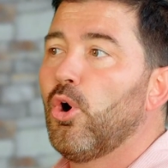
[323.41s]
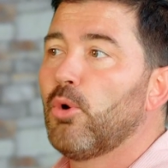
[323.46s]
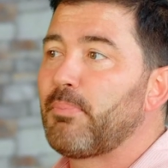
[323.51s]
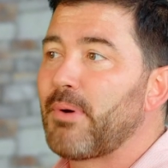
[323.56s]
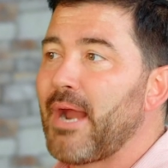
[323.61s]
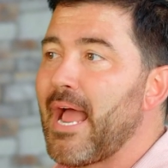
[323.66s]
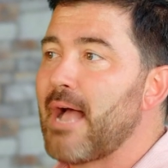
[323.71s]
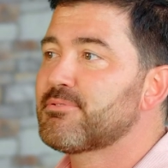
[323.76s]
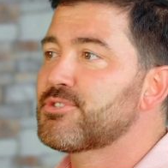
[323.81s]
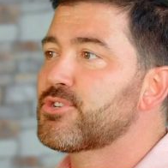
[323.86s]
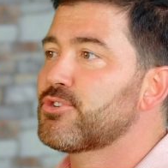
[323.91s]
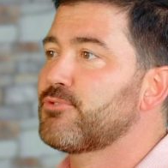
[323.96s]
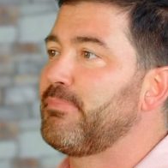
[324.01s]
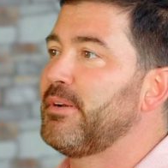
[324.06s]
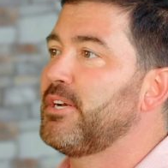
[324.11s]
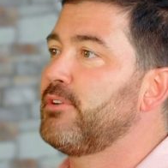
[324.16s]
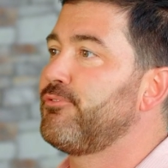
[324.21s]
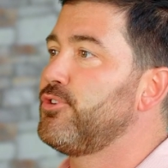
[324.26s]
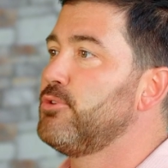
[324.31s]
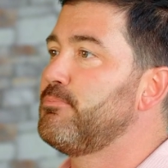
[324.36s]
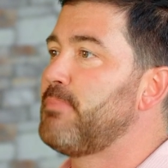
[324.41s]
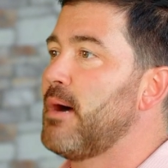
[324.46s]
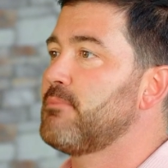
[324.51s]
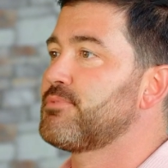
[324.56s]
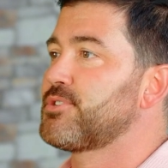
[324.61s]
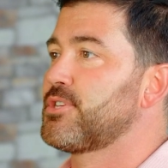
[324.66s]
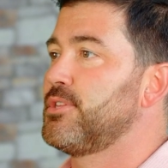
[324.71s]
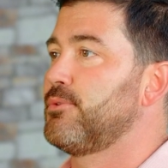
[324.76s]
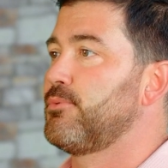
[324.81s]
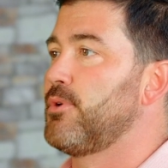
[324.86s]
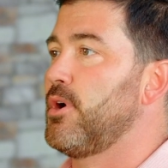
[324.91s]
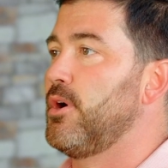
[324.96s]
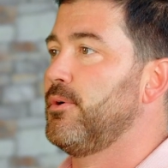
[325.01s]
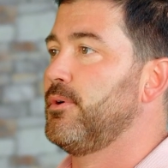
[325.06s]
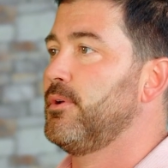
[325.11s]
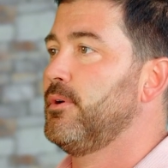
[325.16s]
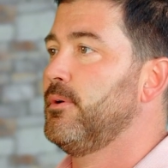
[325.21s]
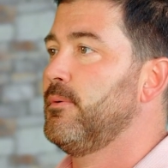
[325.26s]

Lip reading: perhaps there have been a few bumps in the road.